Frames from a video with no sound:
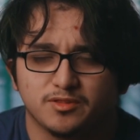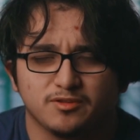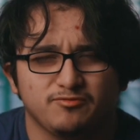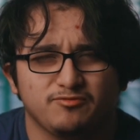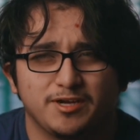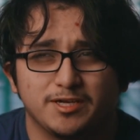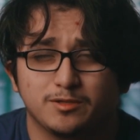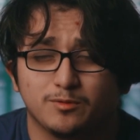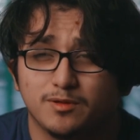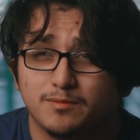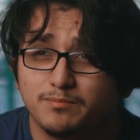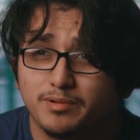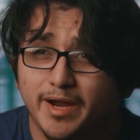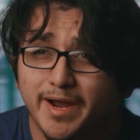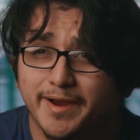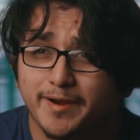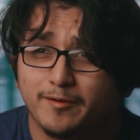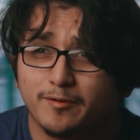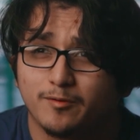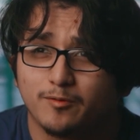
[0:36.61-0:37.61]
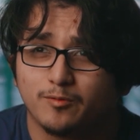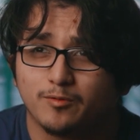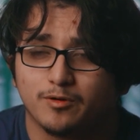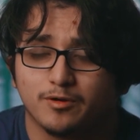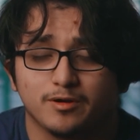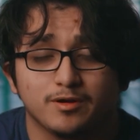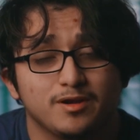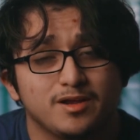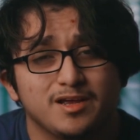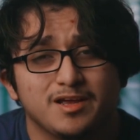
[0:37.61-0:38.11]
The Final Empire,
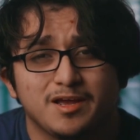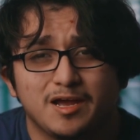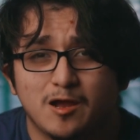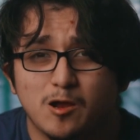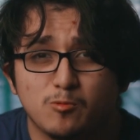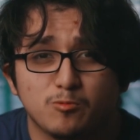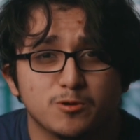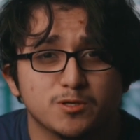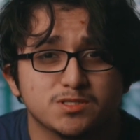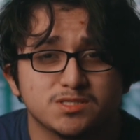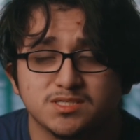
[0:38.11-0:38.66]
or however